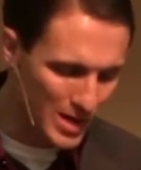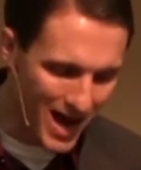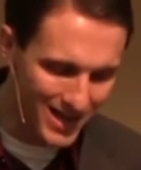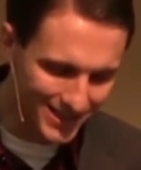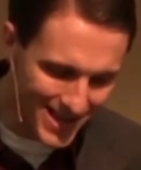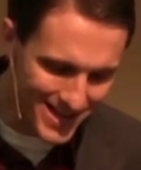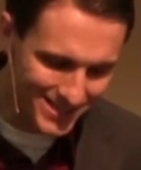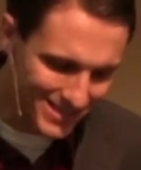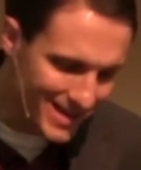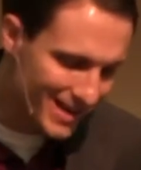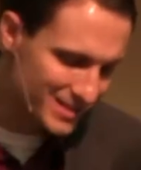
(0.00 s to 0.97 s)
Do not
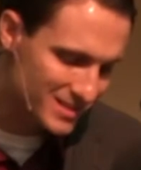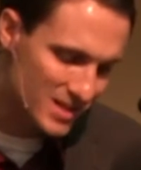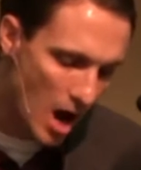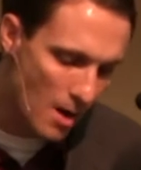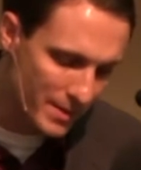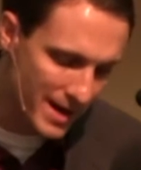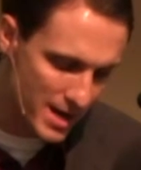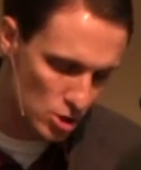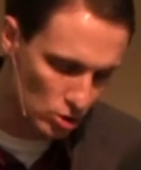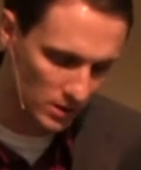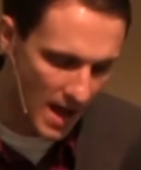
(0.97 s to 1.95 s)
let sex
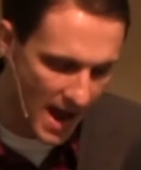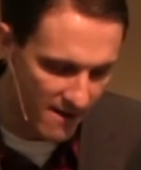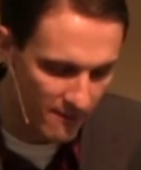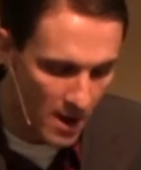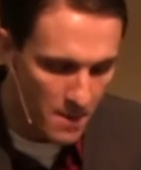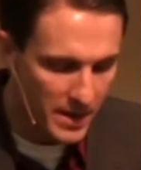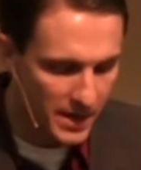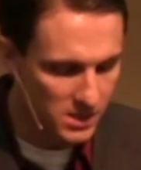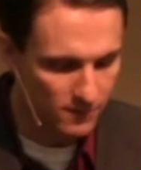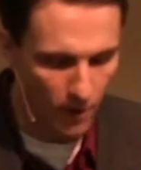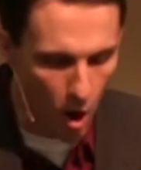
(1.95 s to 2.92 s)
dominate your life
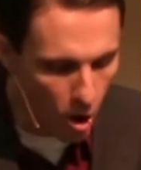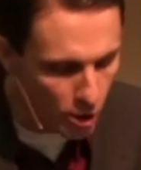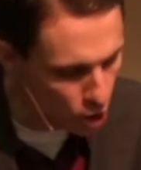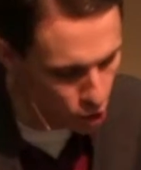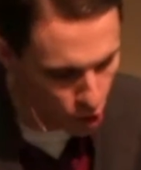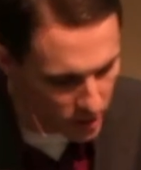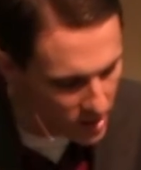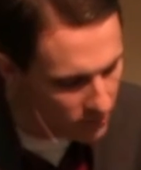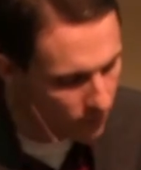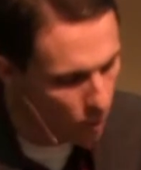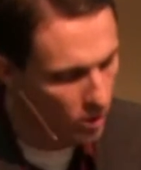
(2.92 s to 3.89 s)
because if all you're
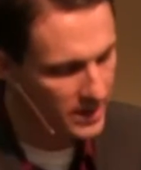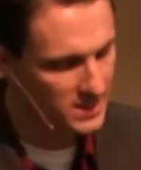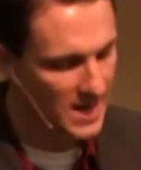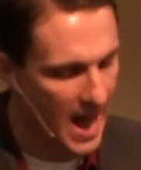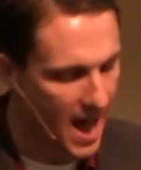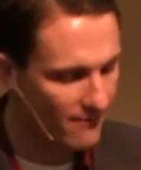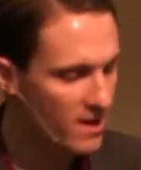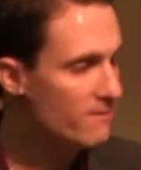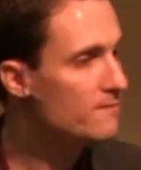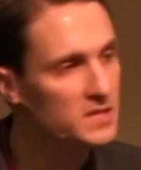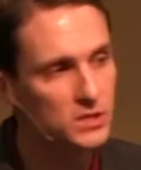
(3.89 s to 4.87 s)
looking for is to
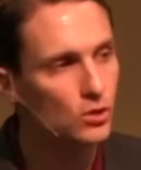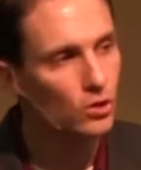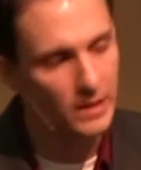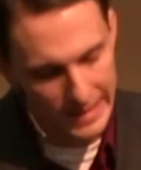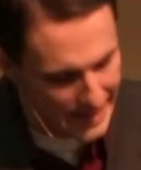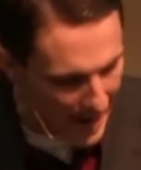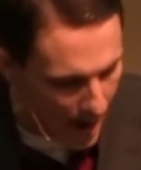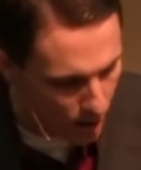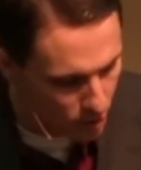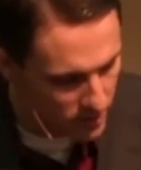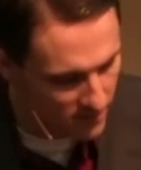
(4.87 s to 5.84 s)
have a physical
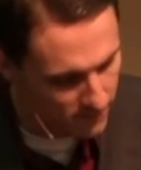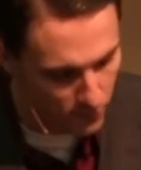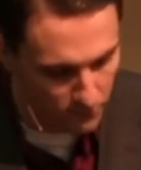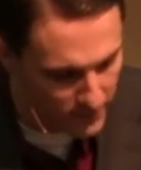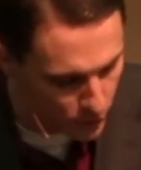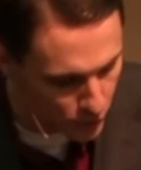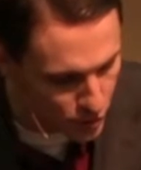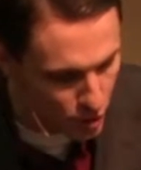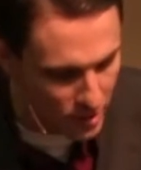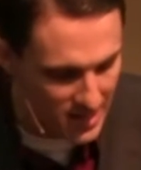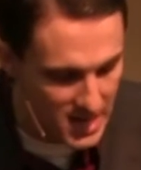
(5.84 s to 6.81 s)
encounter that
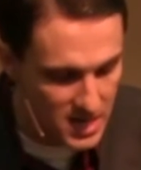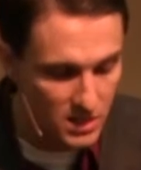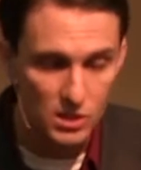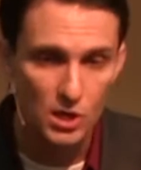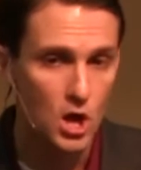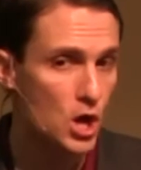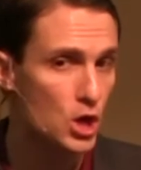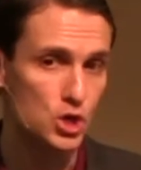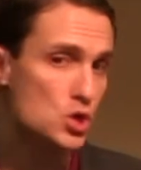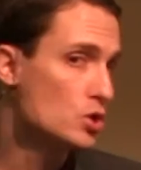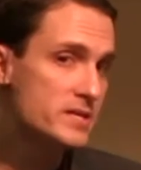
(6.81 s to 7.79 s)
fulfills your needs,
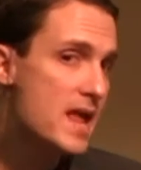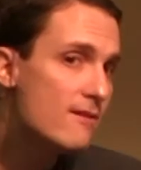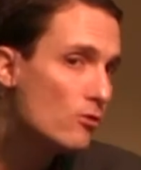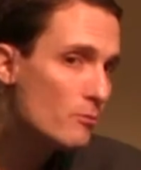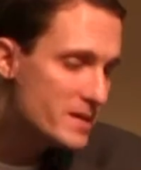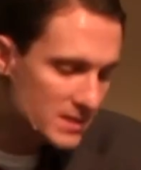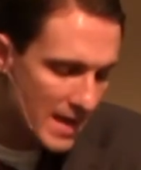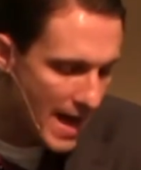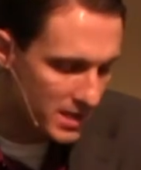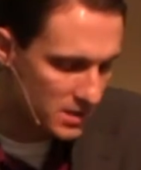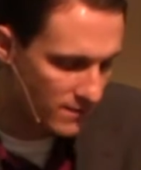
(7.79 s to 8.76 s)
you'll never be
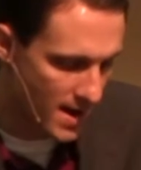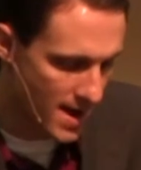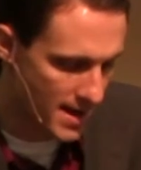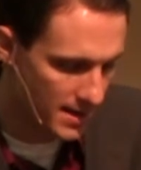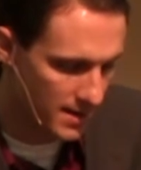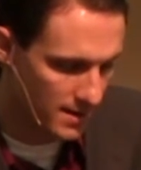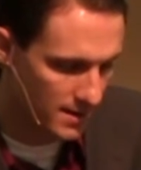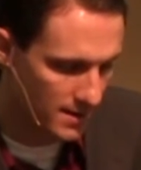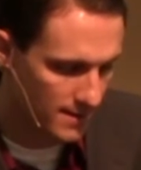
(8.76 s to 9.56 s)
satisfied.